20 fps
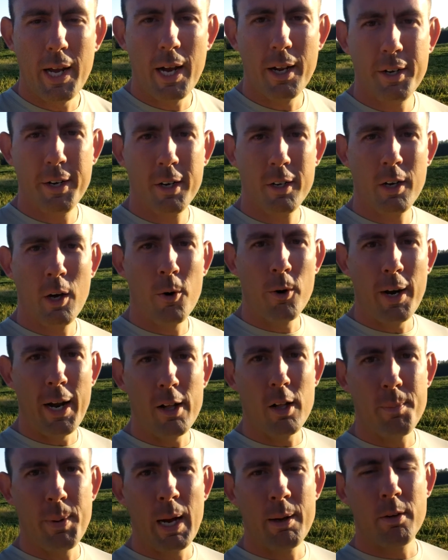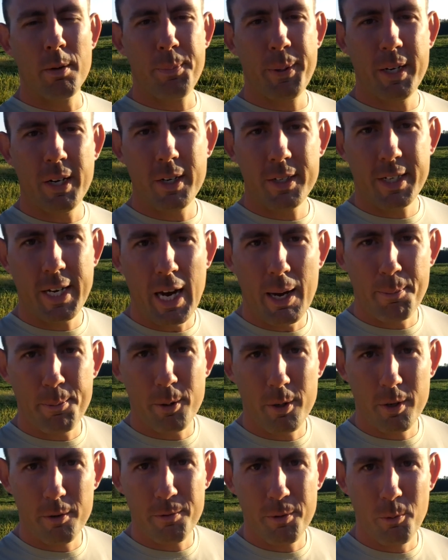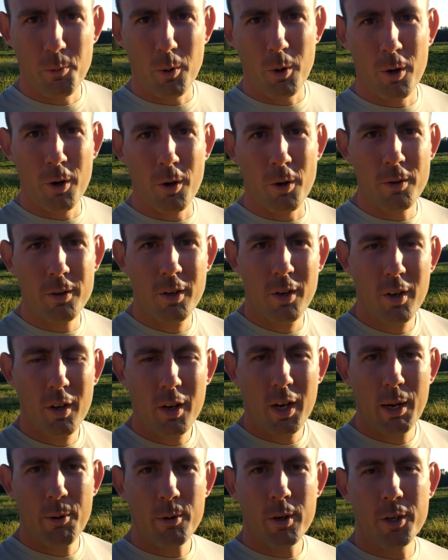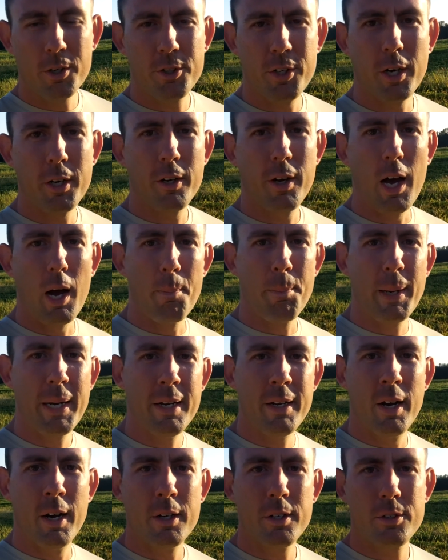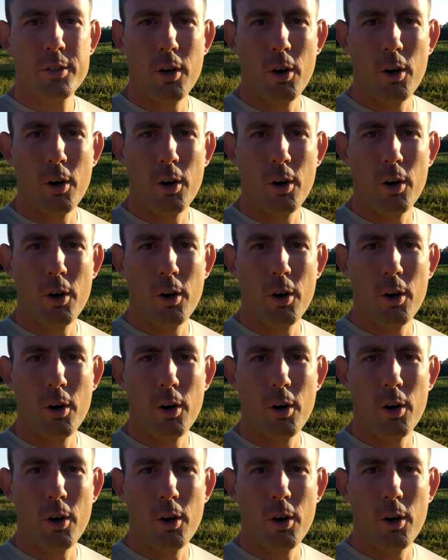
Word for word: down here in Lower Alabama, the peanut capital of the world, and we're going to show you how peanuts